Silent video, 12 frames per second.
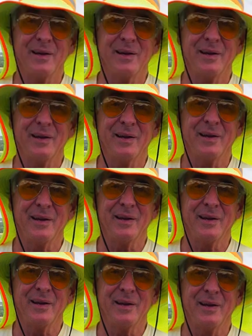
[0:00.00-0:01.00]

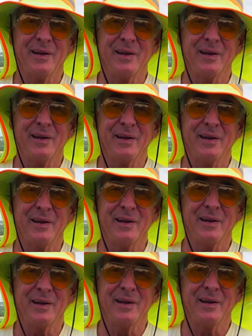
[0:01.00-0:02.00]

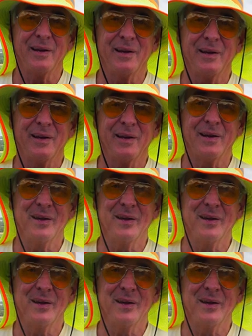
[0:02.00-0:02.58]
Nothing is said.